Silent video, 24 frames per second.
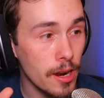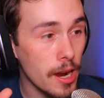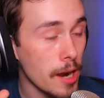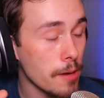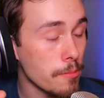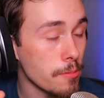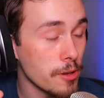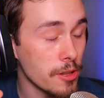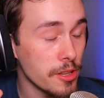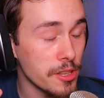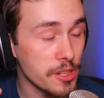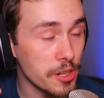I
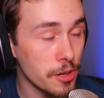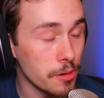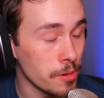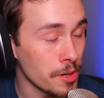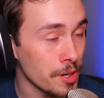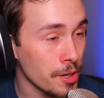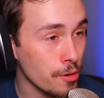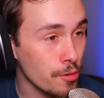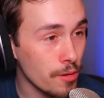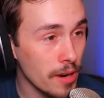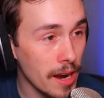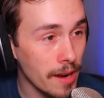really don't want
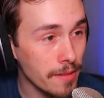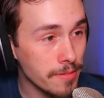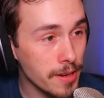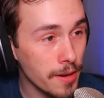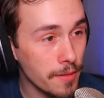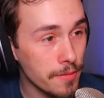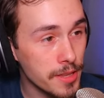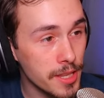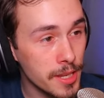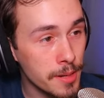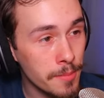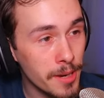to craft
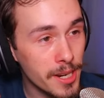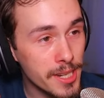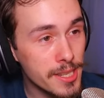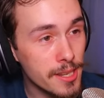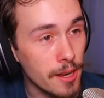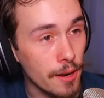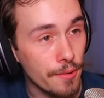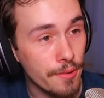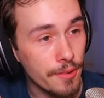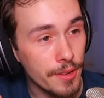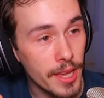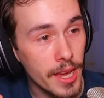everything
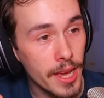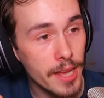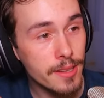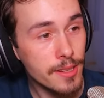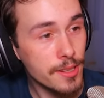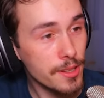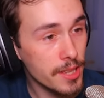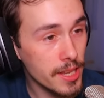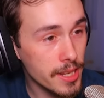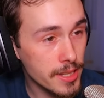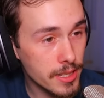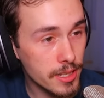myself for that.
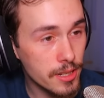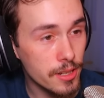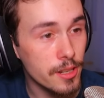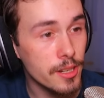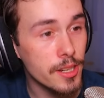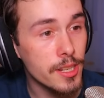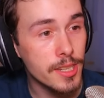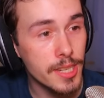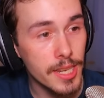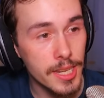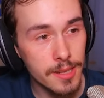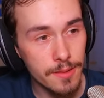So that's good.
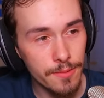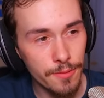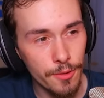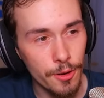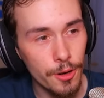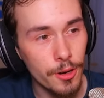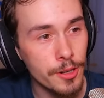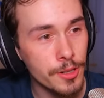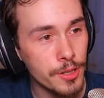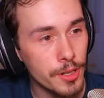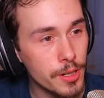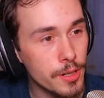It takes
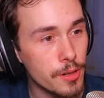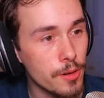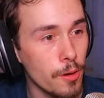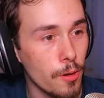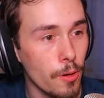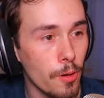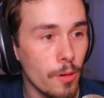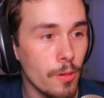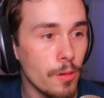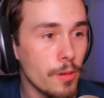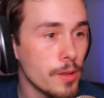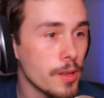400
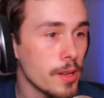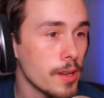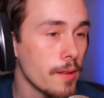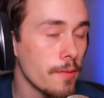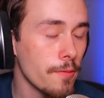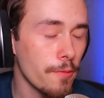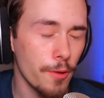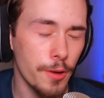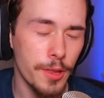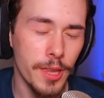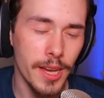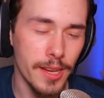gold,
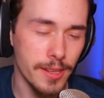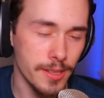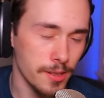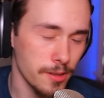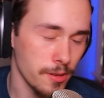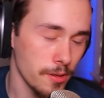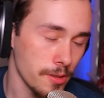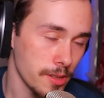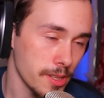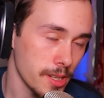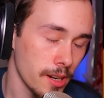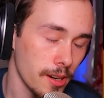4,000
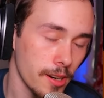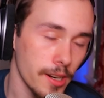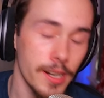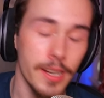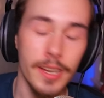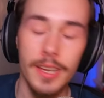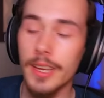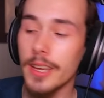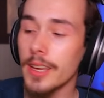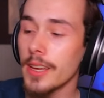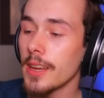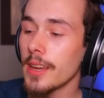gold. Sorry,
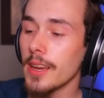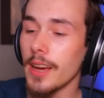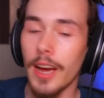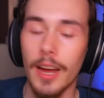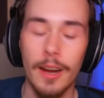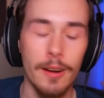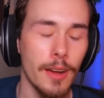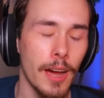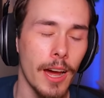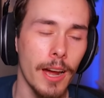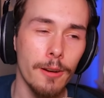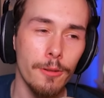
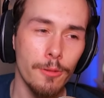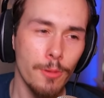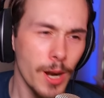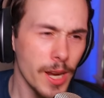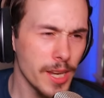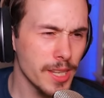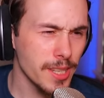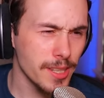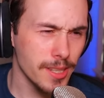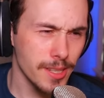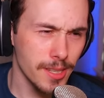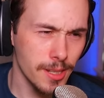I, I
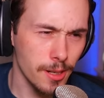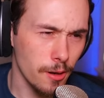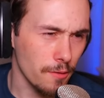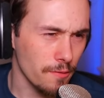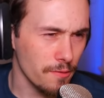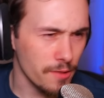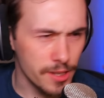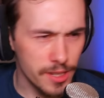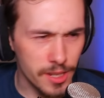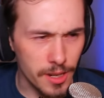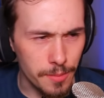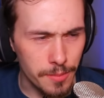erased the zero
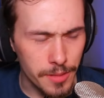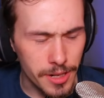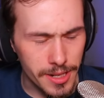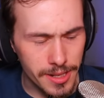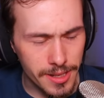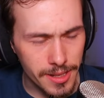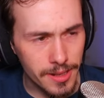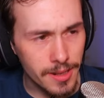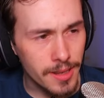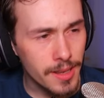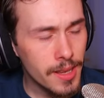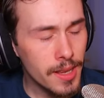for some
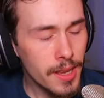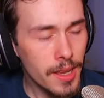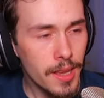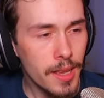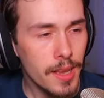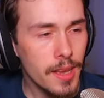reason.